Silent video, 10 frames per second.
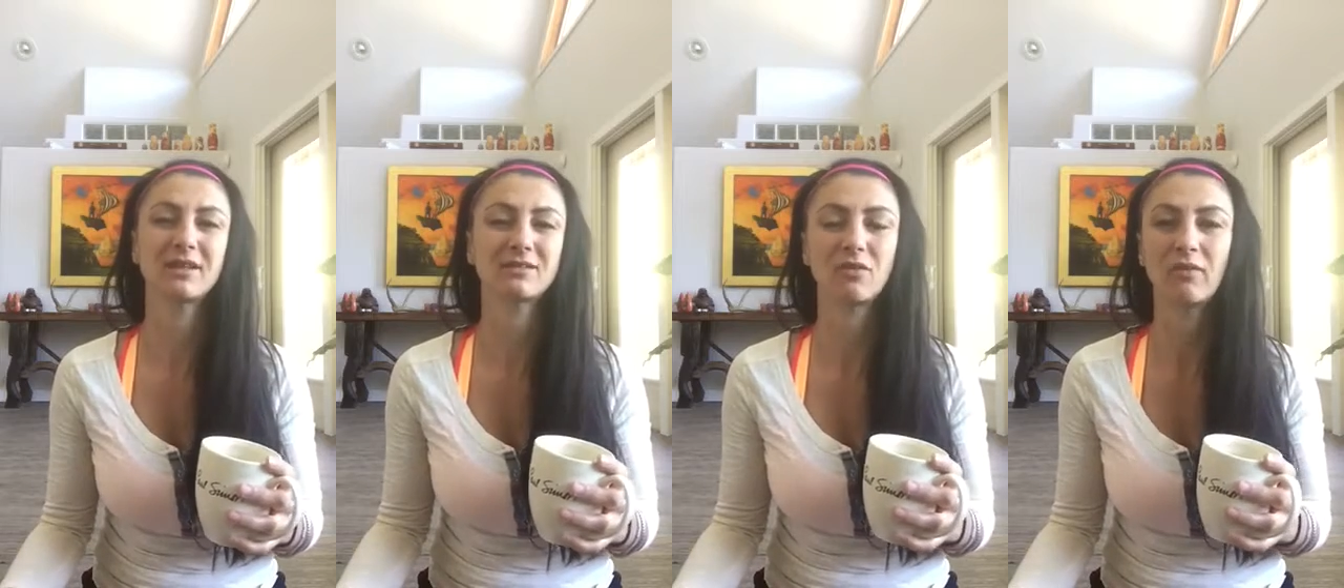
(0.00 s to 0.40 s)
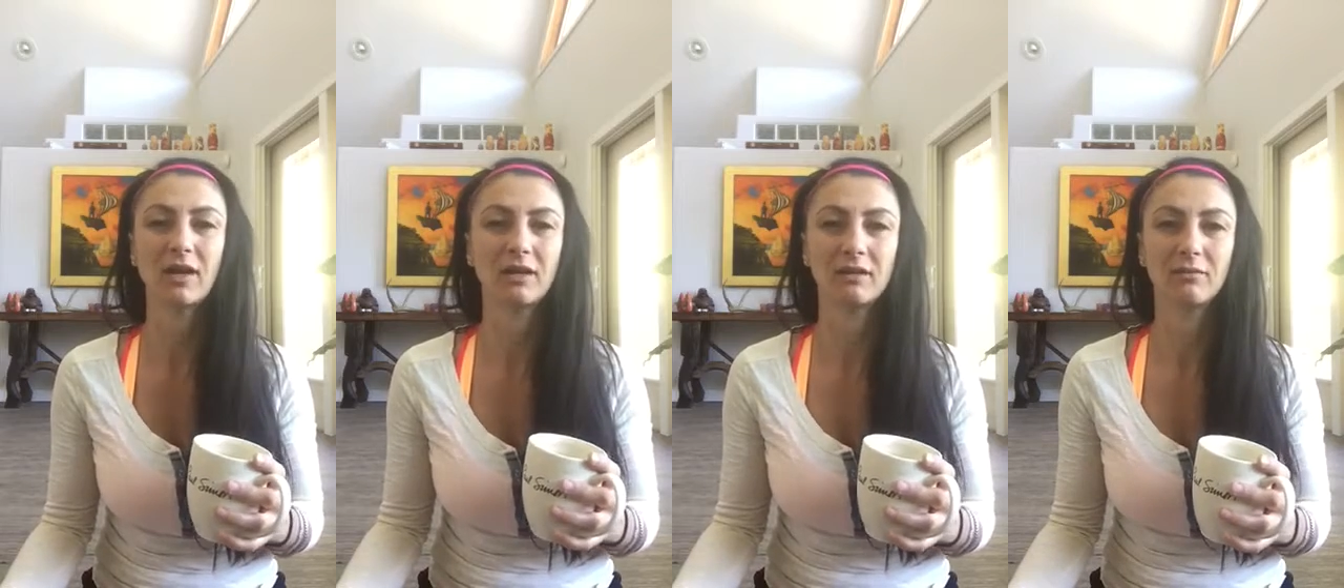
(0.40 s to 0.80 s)
that's
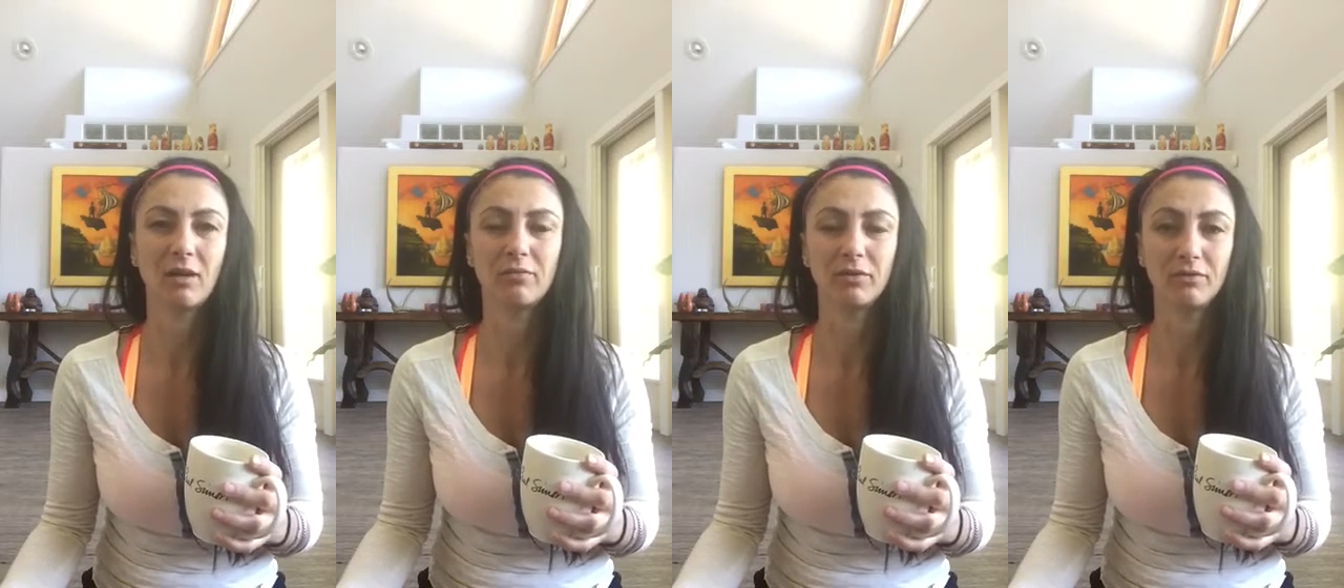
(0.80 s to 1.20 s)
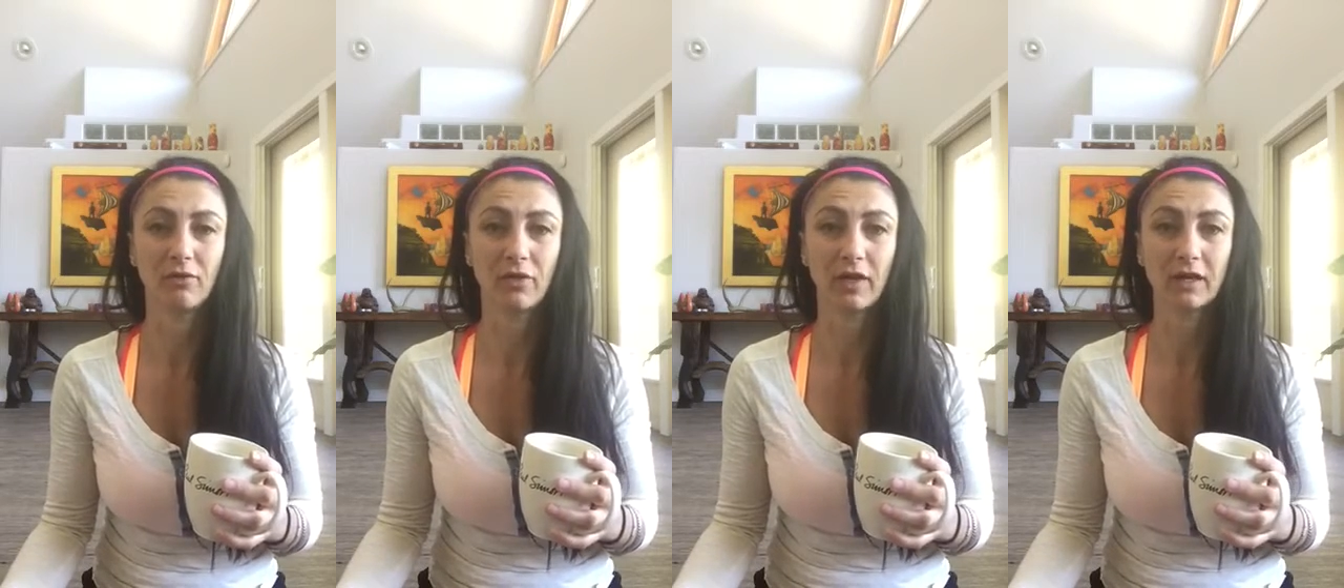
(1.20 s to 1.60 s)
already a
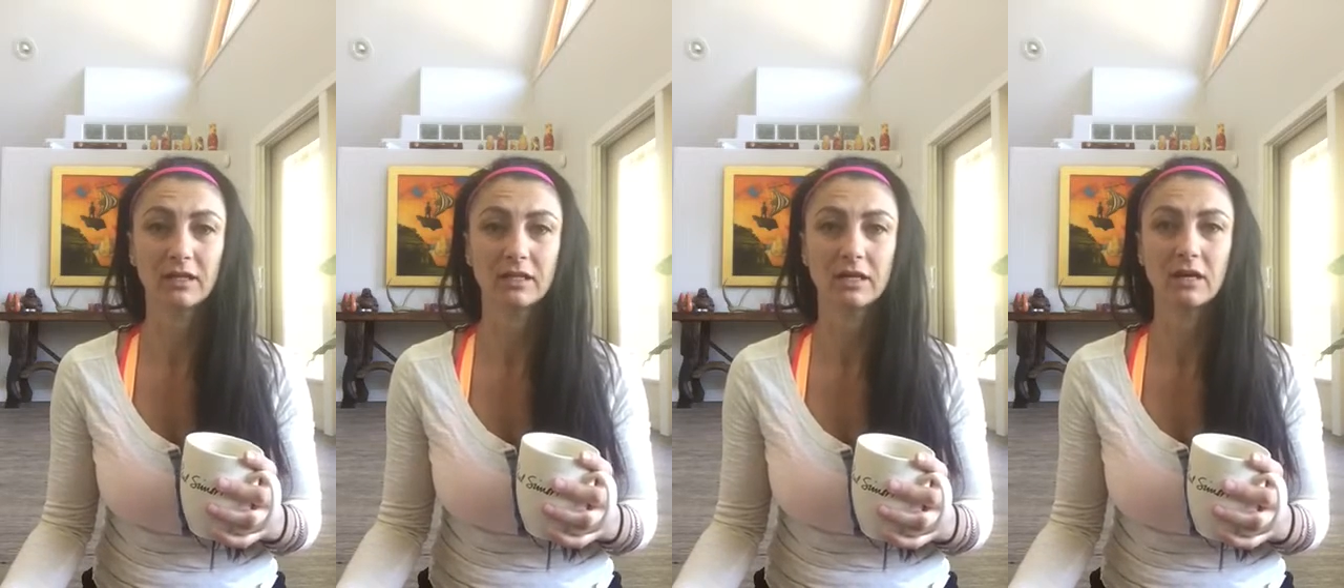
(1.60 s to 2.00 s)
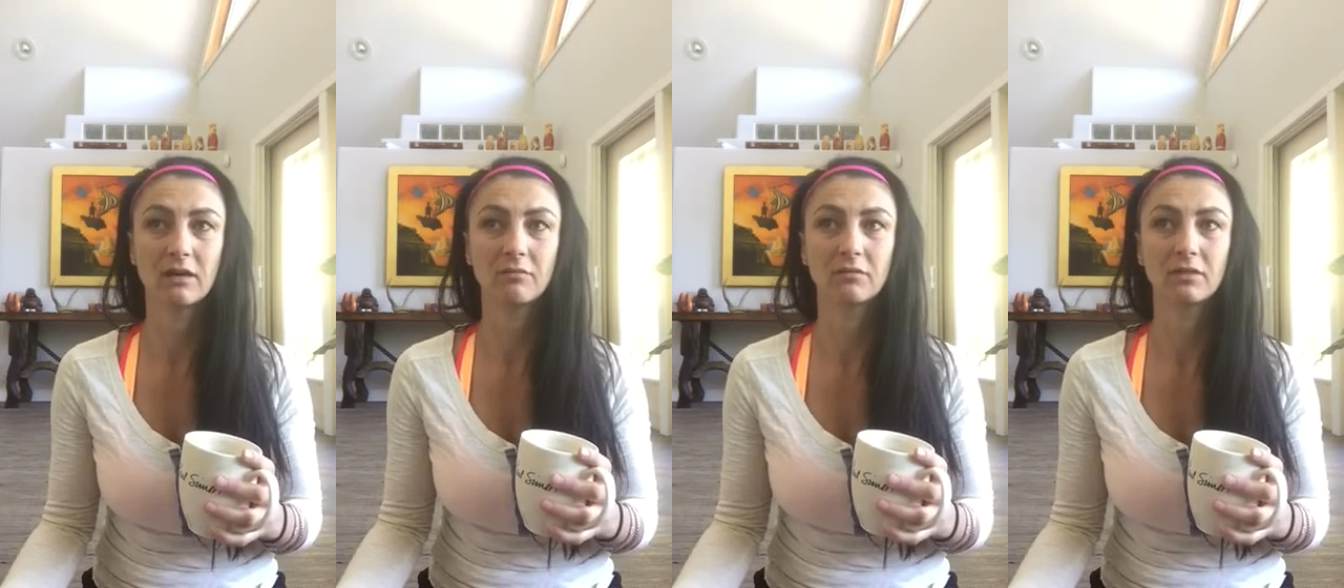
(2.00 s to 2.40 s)
beautiful thing.
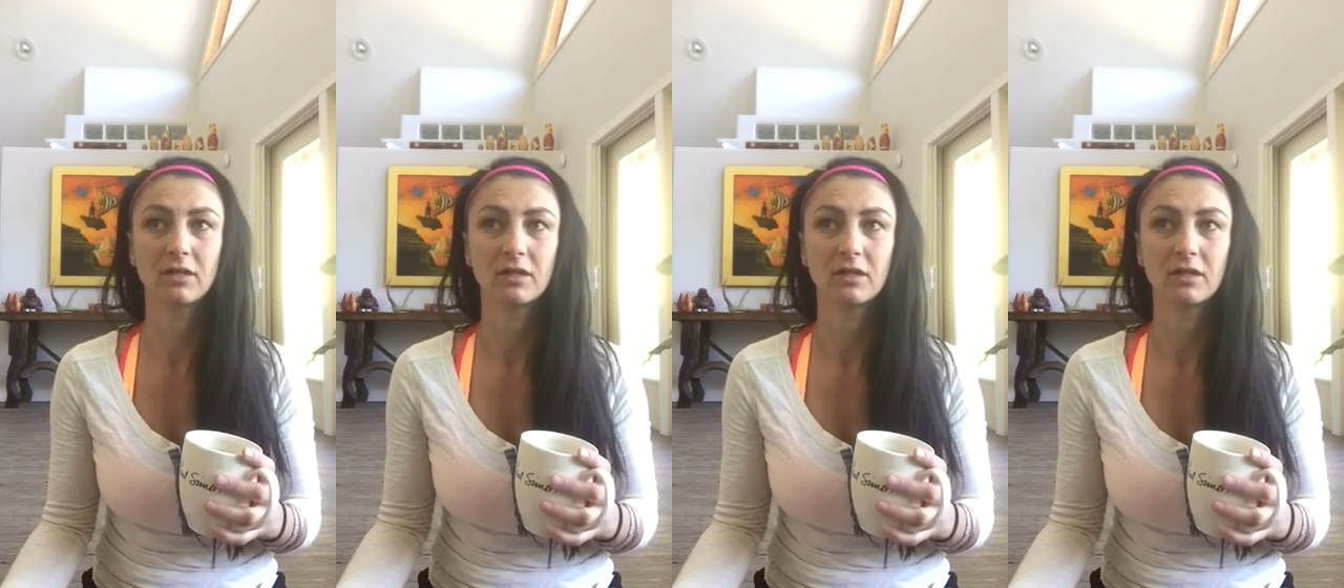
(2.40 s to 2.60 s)
Um,